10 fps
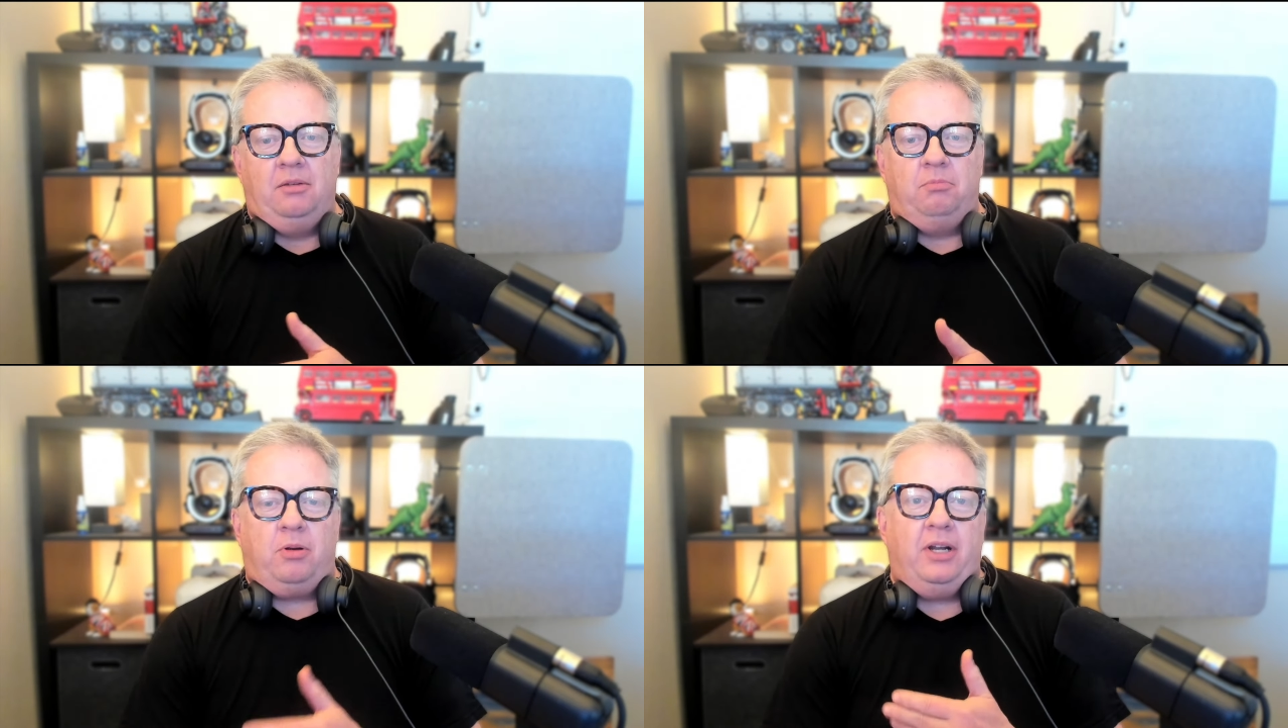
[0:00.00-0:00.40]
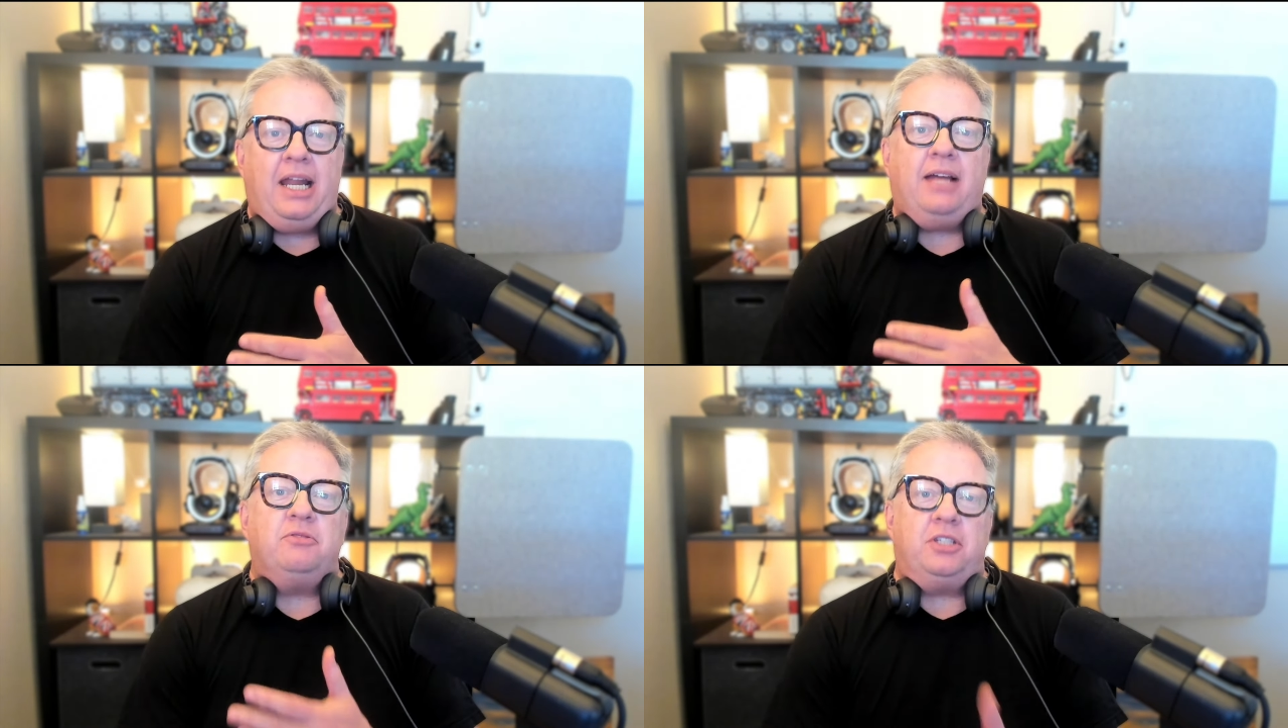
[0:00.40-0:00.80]

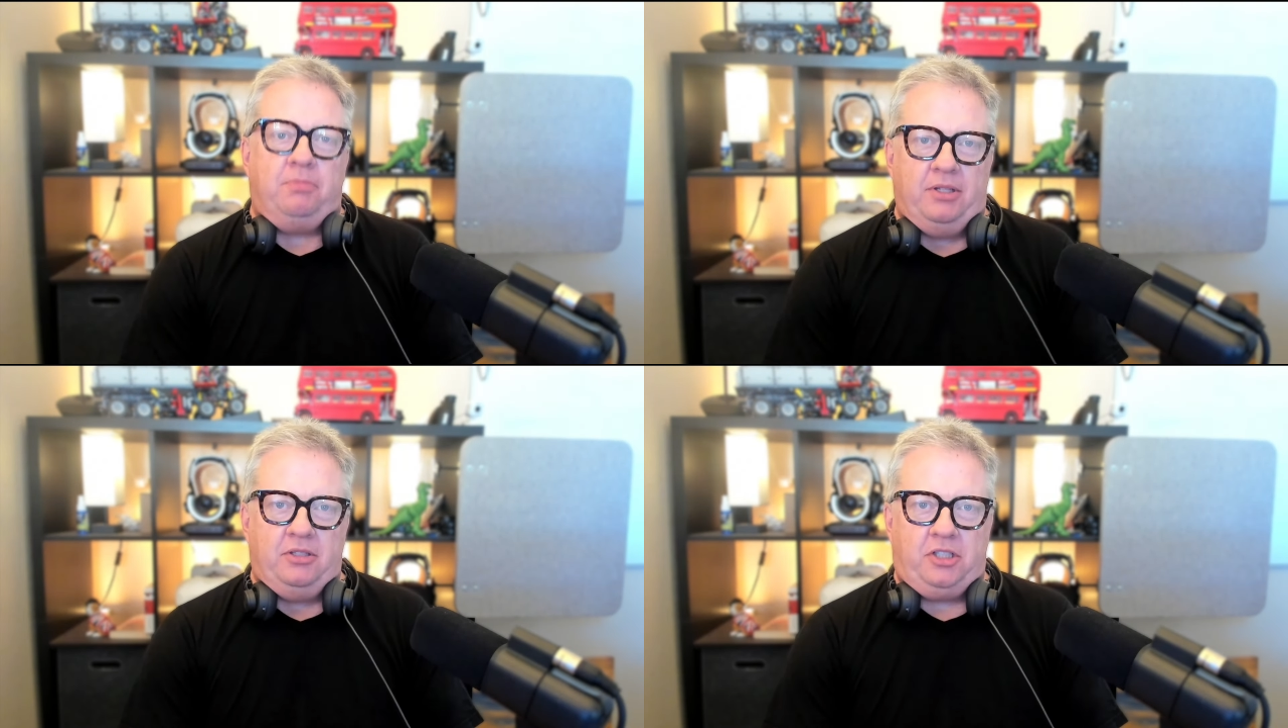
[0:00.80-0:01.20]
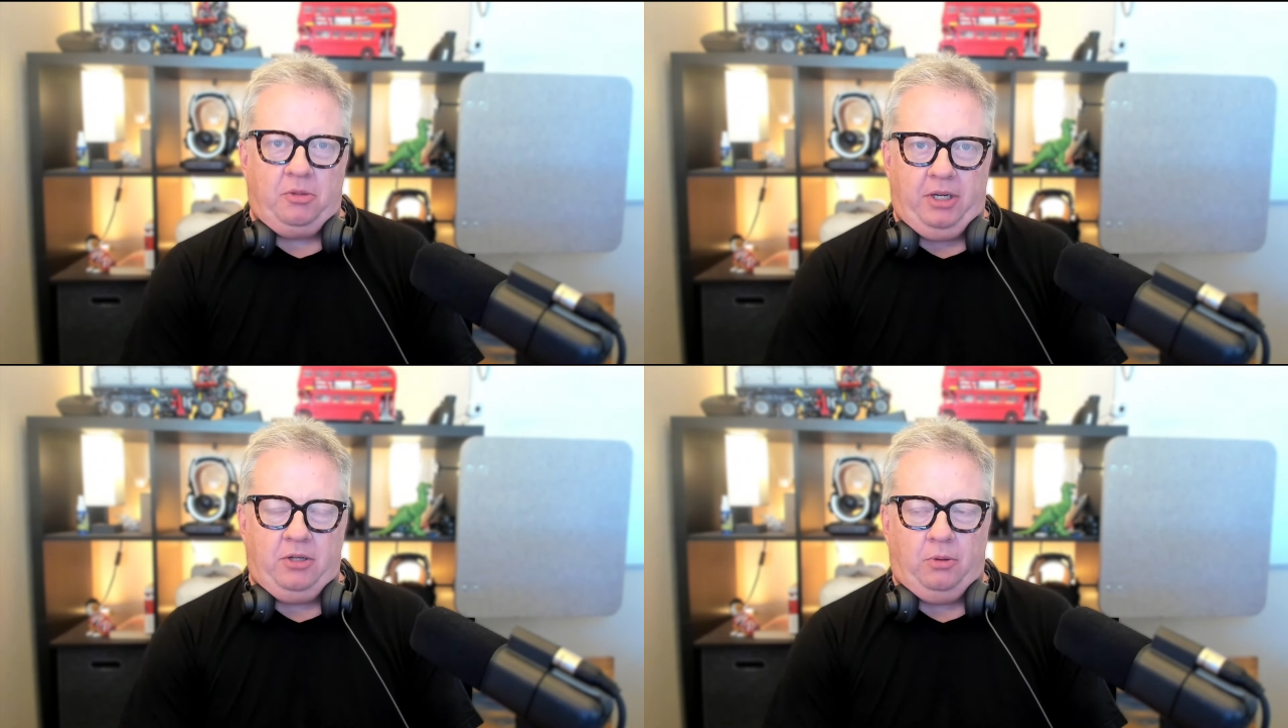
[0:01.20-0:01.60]
pronouncements, shall
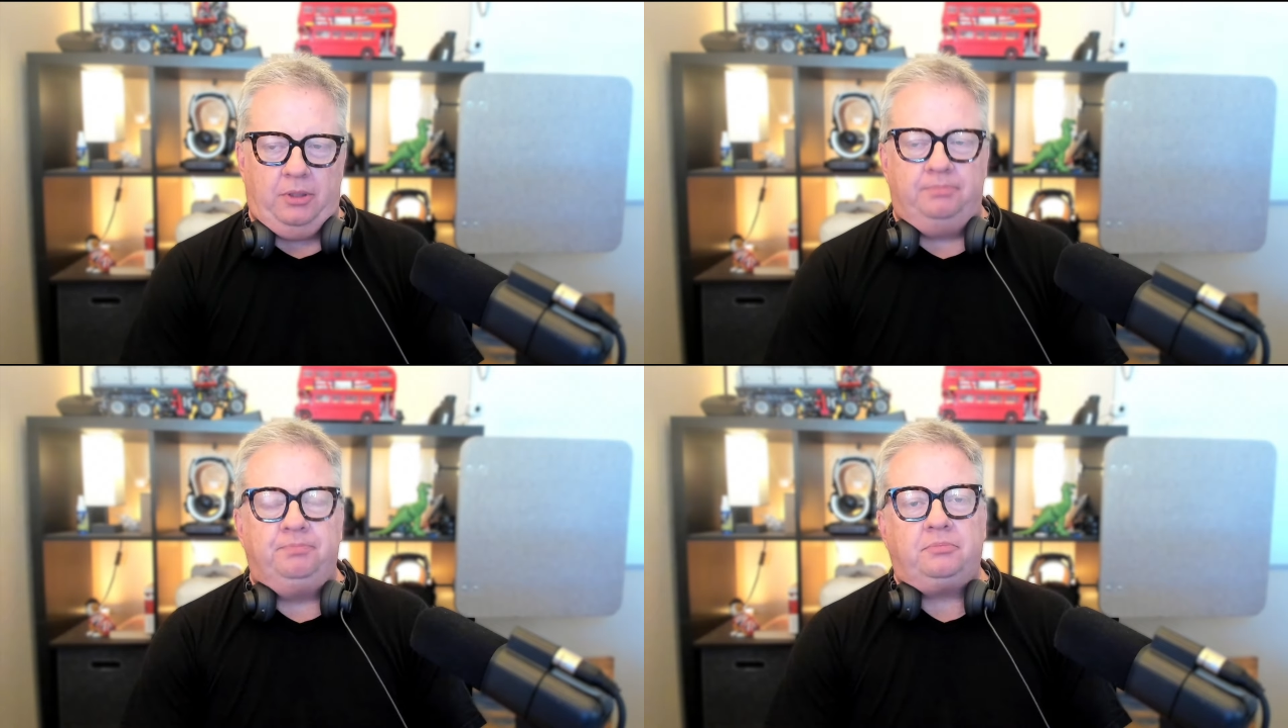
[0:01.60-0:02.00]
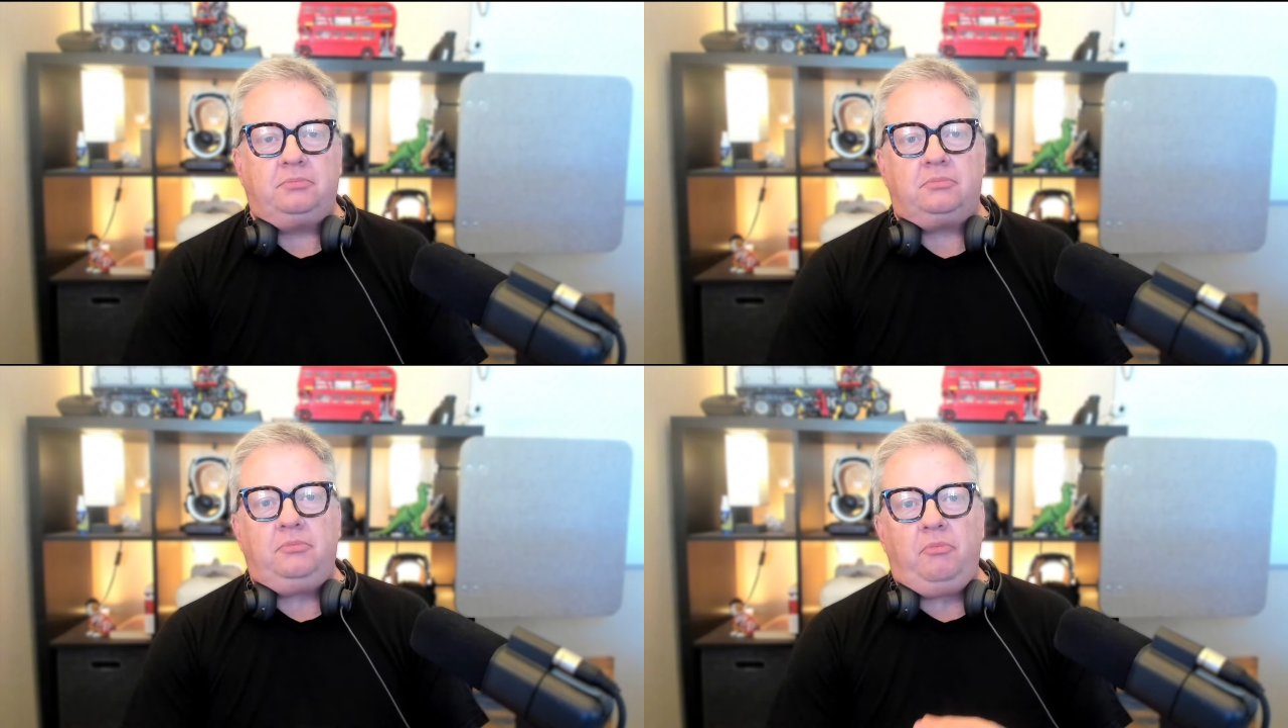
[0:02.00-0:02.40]
we call them,
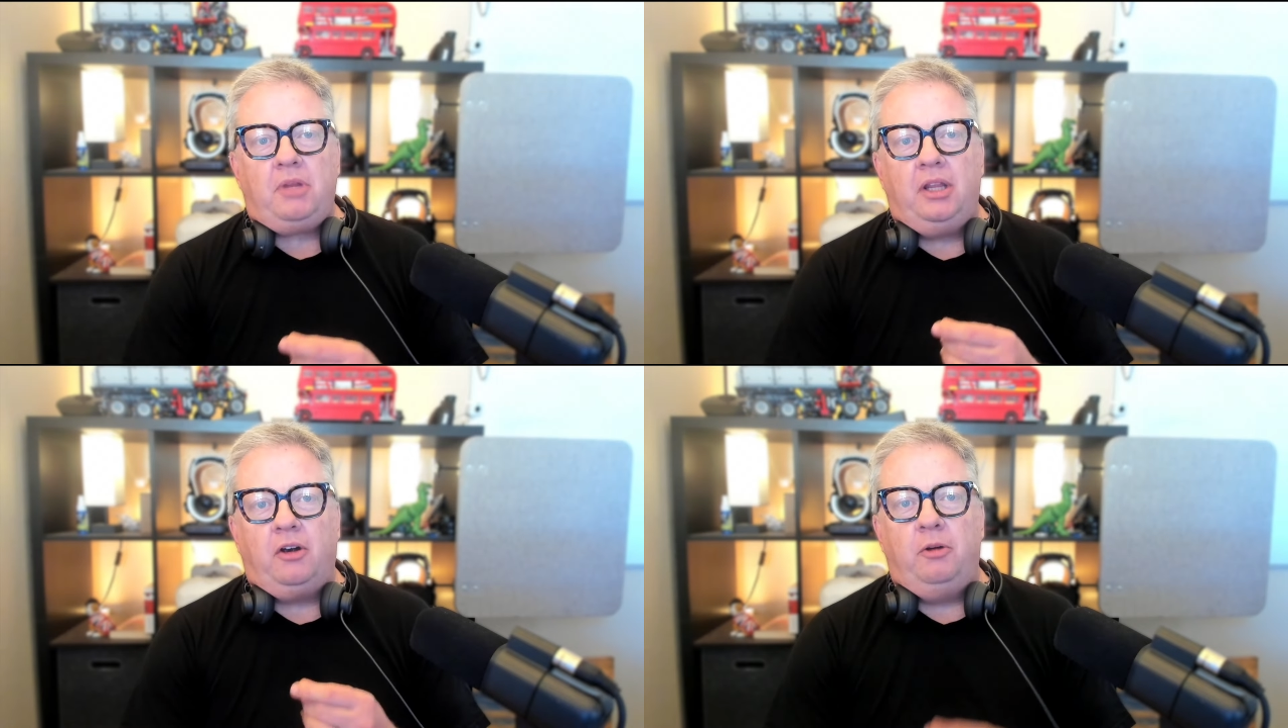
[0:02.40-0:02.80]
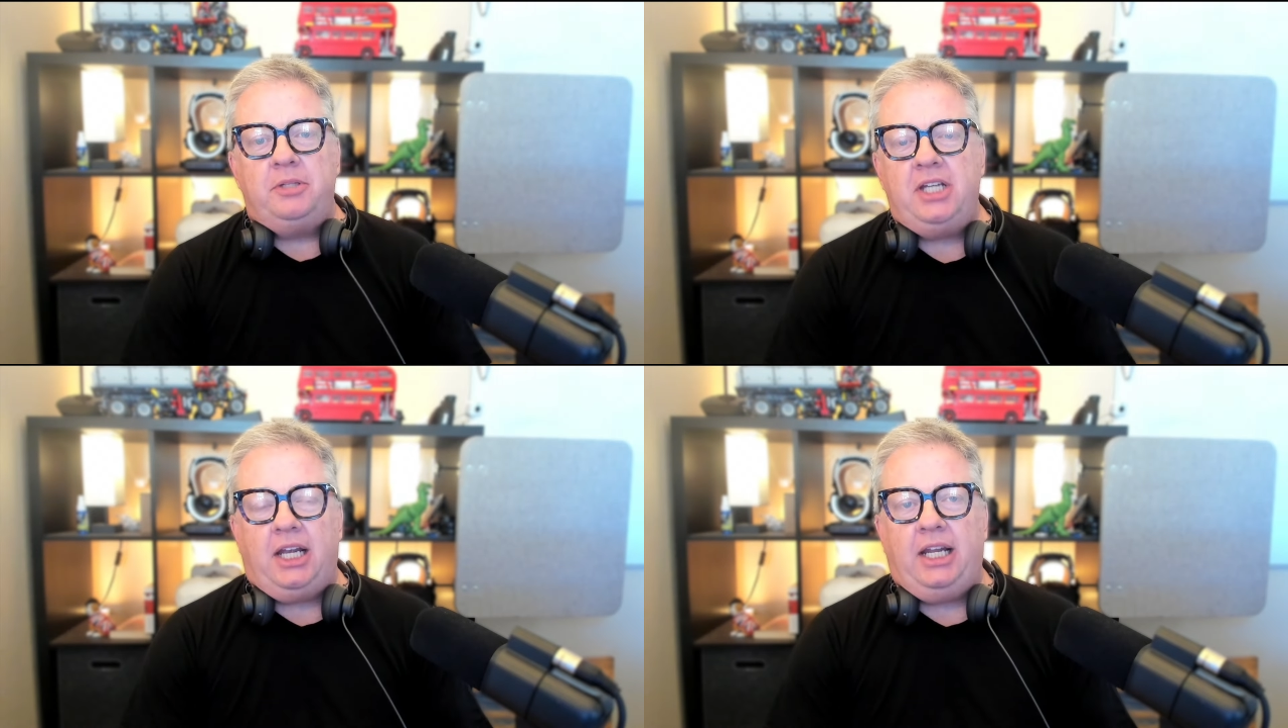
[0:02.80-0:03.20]
that are
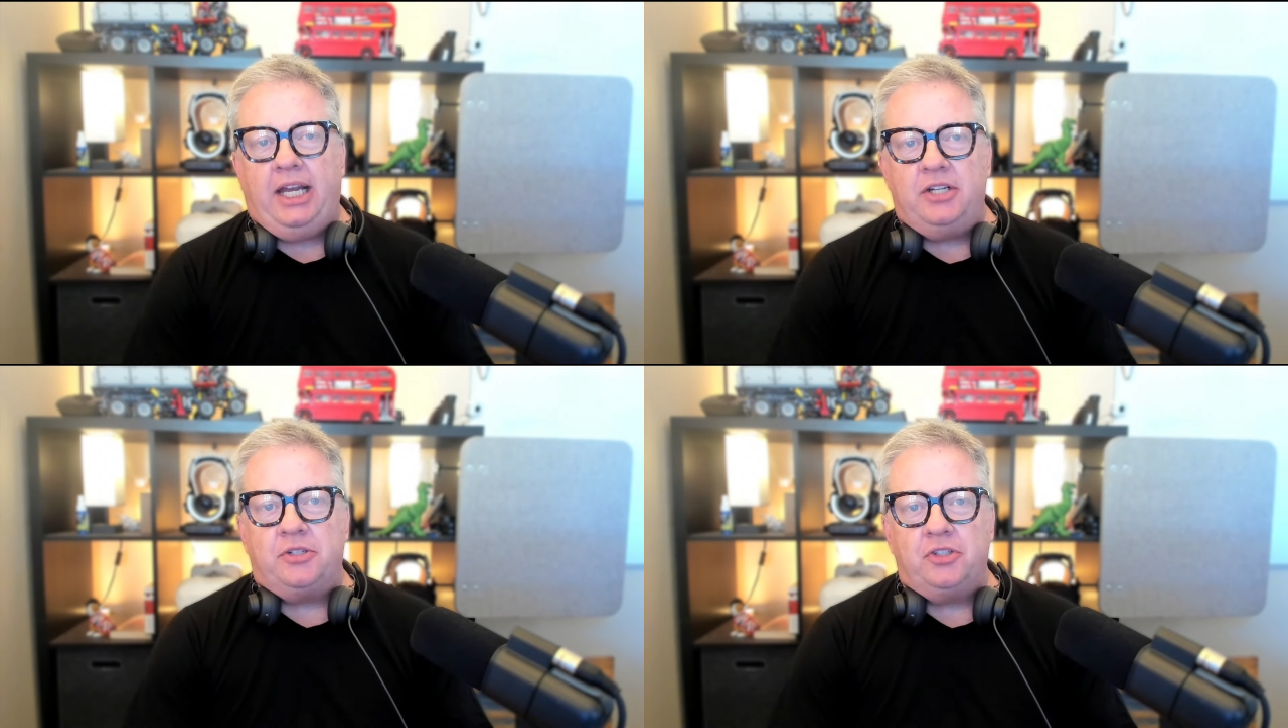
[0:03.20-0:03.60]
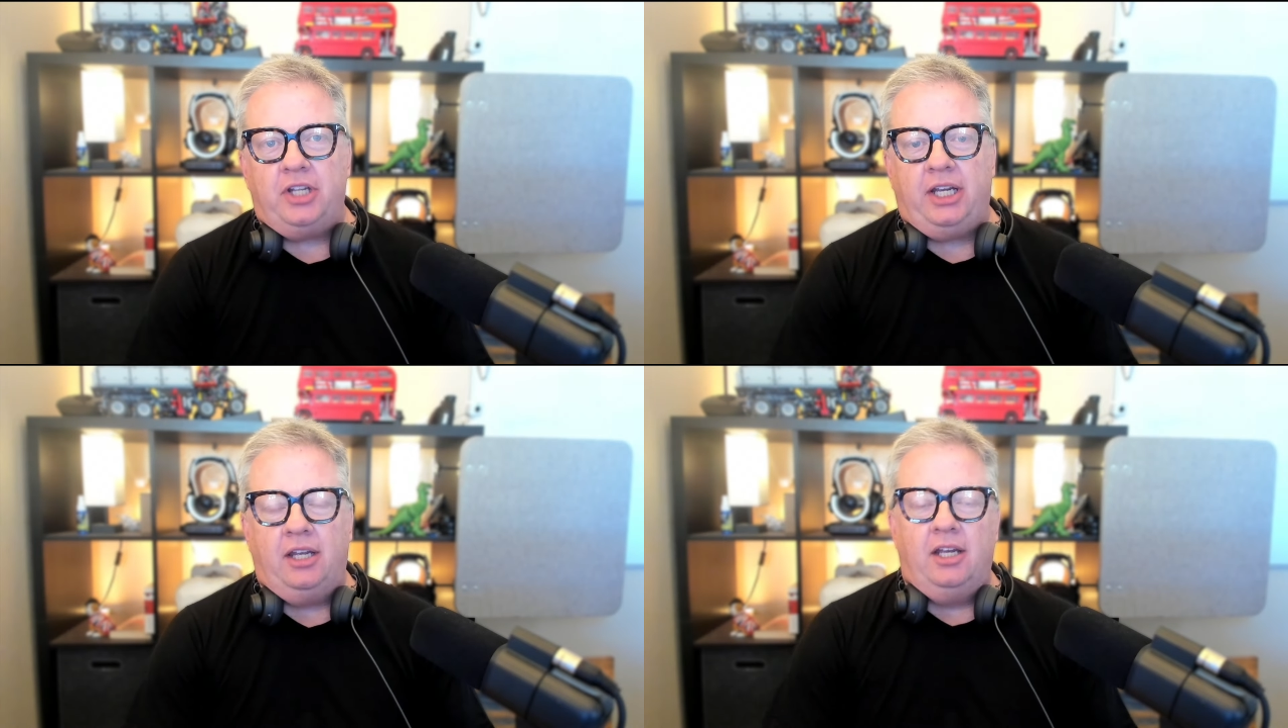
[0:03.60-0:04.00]
particularly
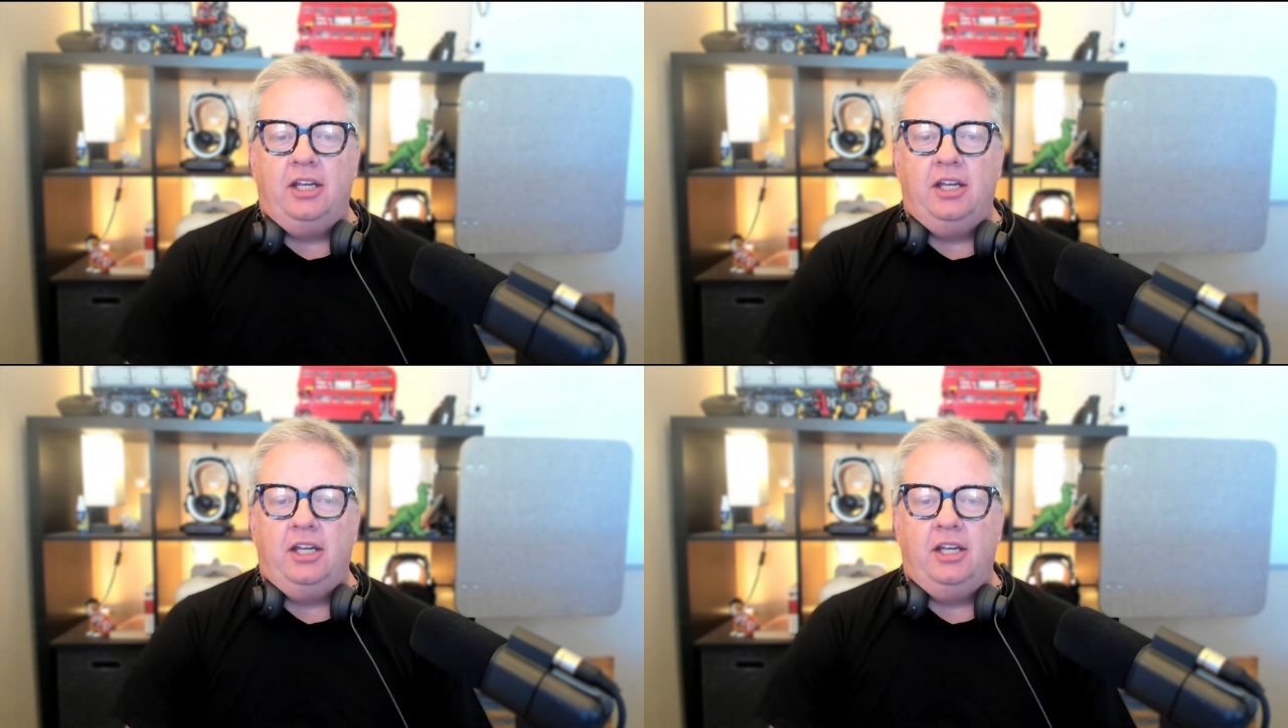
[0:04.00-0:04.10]
interesting.